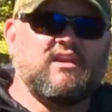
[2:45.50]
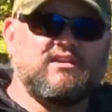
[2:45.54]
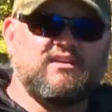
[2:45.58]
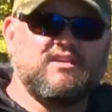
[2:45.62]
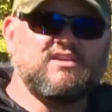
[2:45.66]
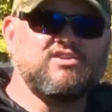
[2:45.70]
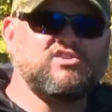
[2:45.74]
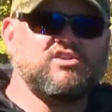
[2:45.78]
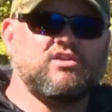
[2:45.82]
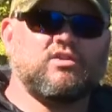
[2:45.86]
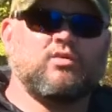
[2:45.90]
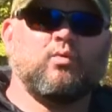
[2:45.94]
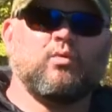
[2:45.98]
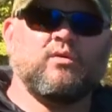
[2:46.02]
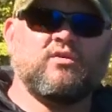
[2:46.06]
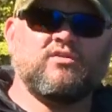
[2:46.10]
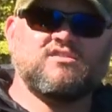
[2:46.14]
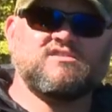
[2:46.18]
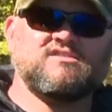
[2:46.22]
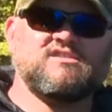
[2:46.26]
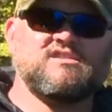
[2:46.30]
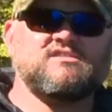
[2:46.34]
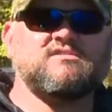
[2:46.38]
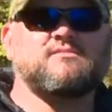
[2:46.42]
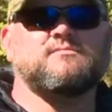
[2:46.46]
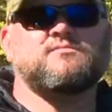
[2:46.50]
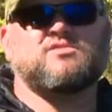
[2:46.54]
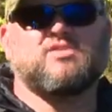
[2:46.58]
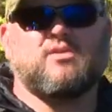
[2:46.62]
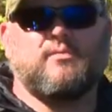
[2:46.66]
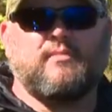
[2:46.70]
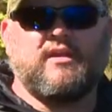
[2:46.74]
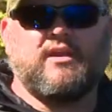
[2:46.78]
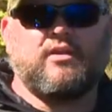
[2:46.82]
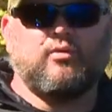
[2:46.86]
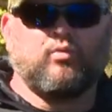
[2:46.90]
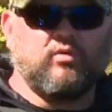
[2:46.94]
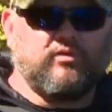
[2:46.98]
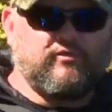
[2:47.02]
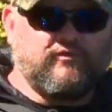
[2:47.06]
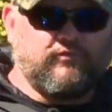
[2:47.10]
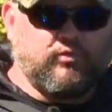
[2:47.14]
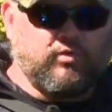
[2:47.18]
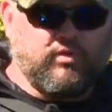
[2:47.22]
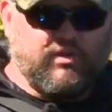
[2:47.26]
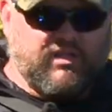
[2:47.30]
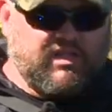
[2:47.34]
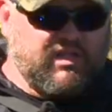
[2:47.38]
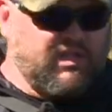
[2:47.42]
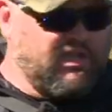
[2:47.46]
addition, the Wilderness Systems Commander
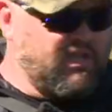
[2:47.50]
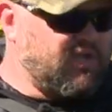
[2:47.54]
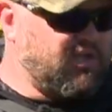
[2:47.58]
140